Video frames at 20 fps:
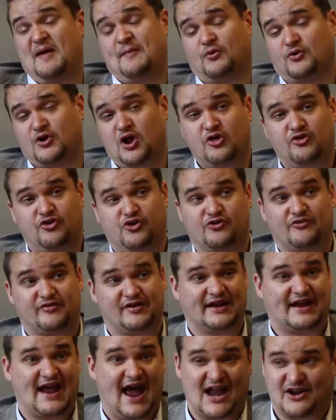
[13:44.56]
people know that you're
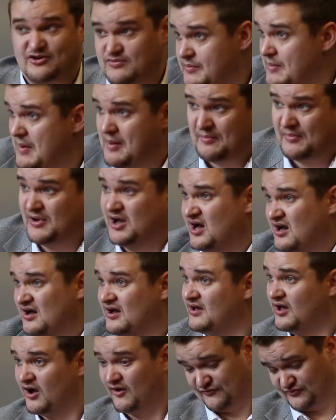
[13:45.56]
an academy member,
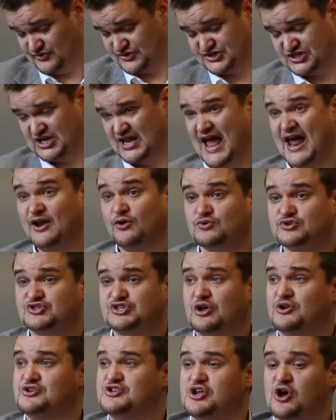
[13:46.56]
obviously, and
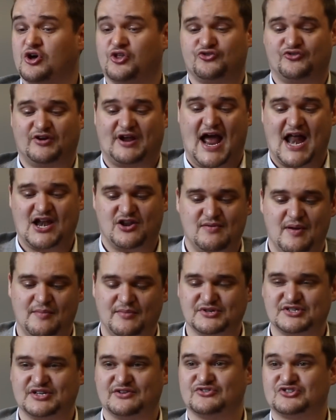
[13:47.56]
also other academy
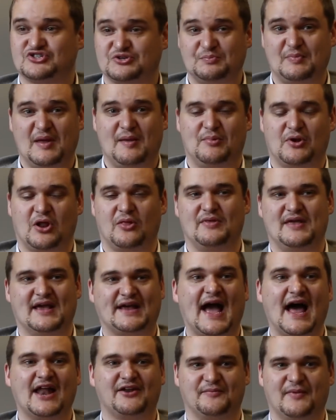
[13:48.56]
members, there were some people on the
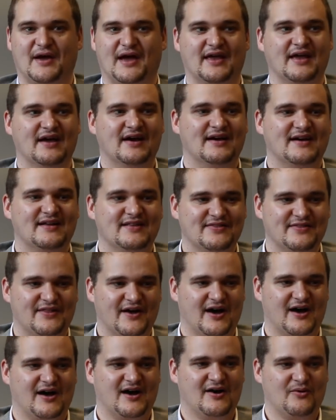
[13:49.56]
academy
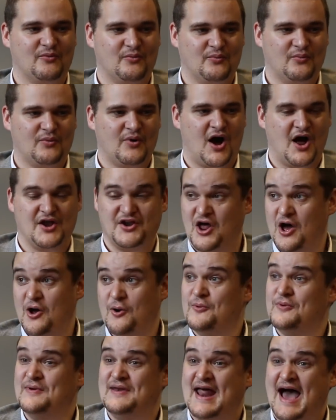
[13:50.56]
that I
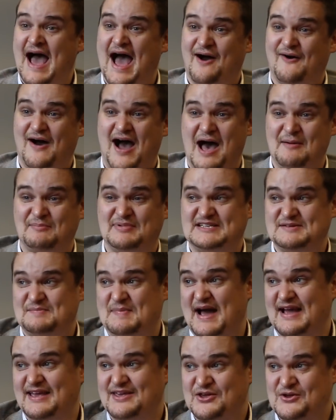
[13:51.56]
know now are happy to
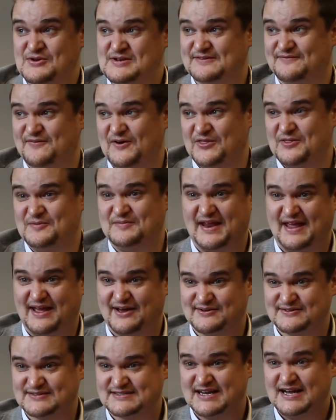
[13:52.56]
pay you to find the
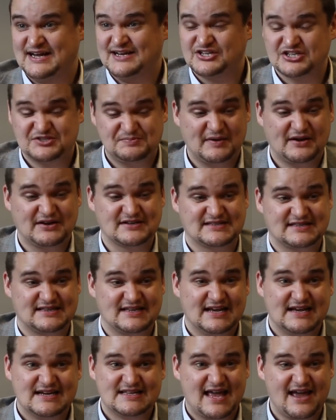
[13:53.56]
deals, just because
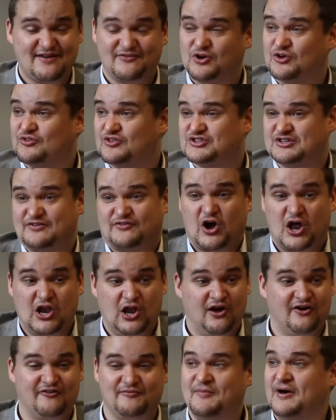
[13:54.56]
they've got a
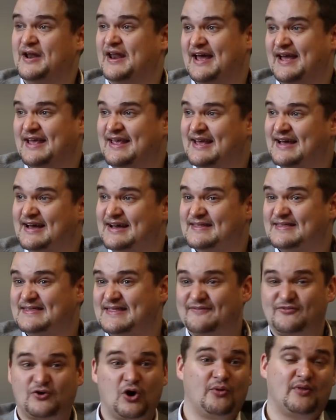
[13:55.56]
lot of money,
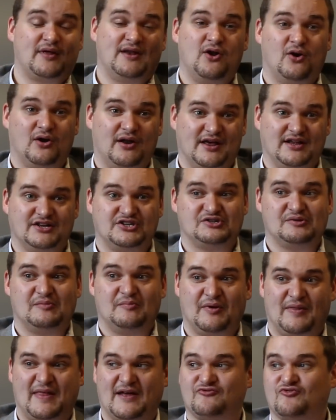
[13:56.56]
they've got the
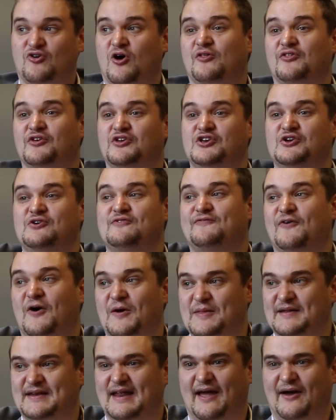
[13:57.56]
knowledge, but they'd rather you
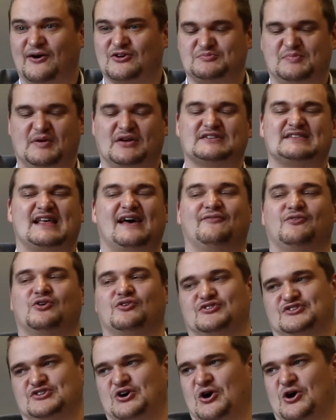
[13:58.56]
find the deals because they haven't got the